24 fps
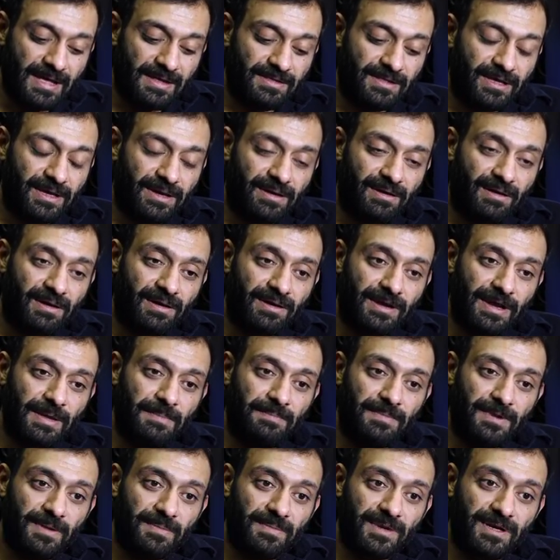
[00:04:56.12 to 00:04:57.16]
There are
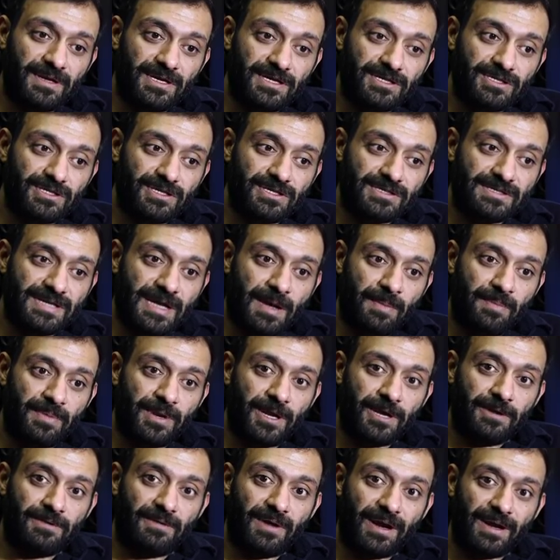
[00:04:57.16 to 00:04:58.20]
implementations
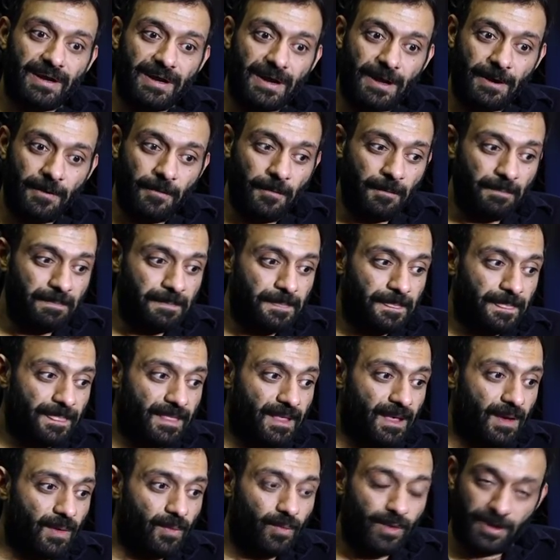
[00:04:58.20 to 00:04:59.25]
happening right now.
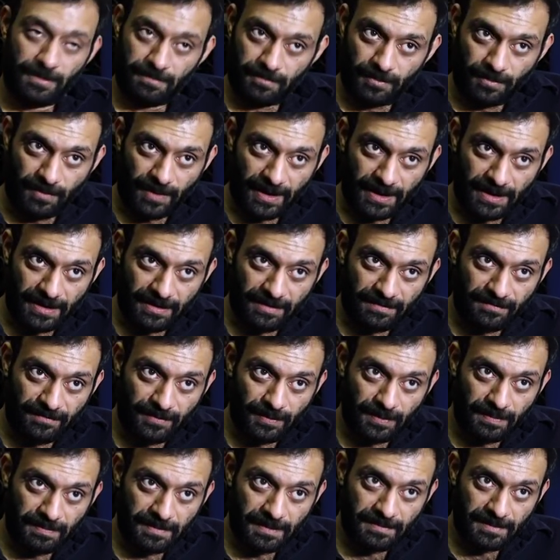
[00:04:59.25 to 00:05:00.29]
We are providing a
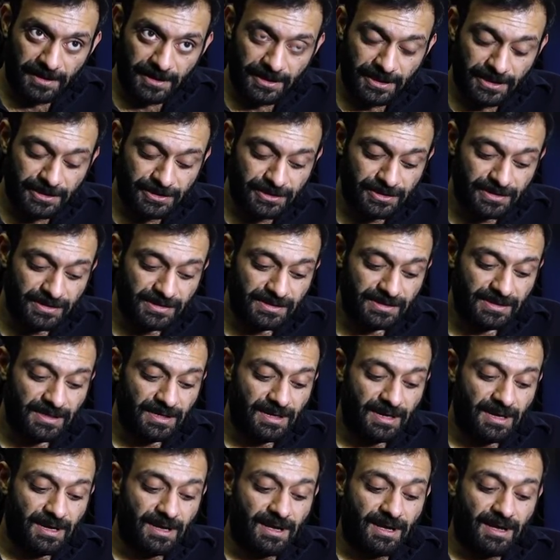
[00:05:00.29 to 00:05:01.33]
few implementations,
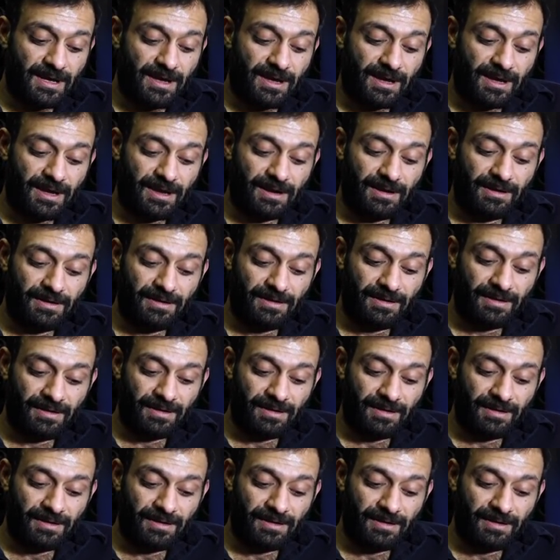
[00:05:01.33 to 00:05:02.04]
and